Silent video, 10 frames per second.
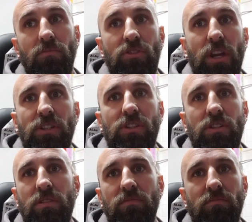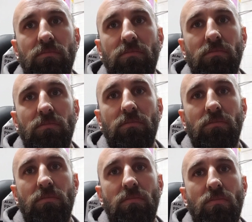just
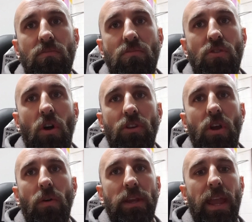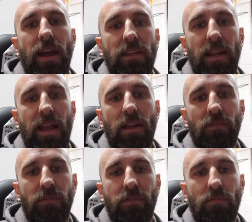not knowing how to get out
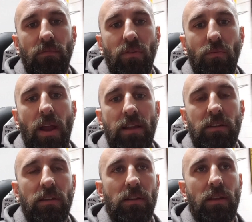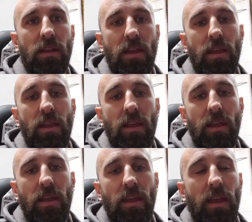of the rut.
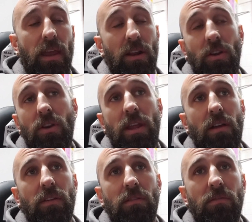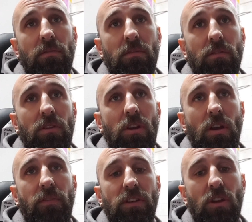And I know now that,
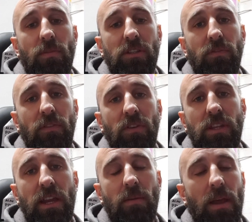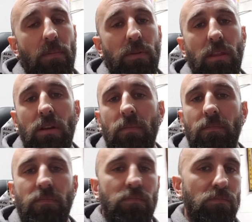if I tell myself every day I'm happy, that
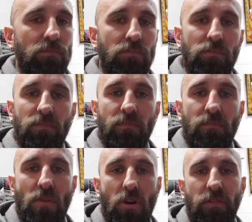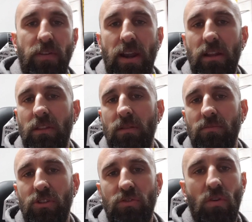I'm motivated, that I'm
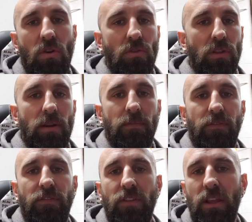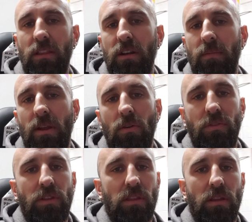strong, that I'm fit, that I'm
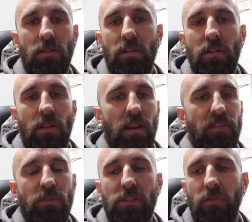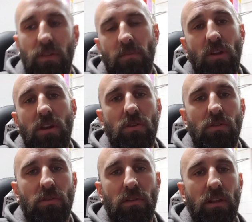healthy, that I love myself,
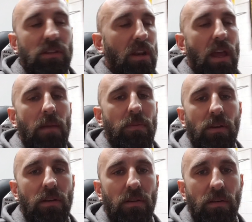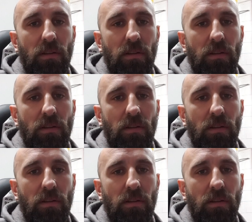it's going to happen.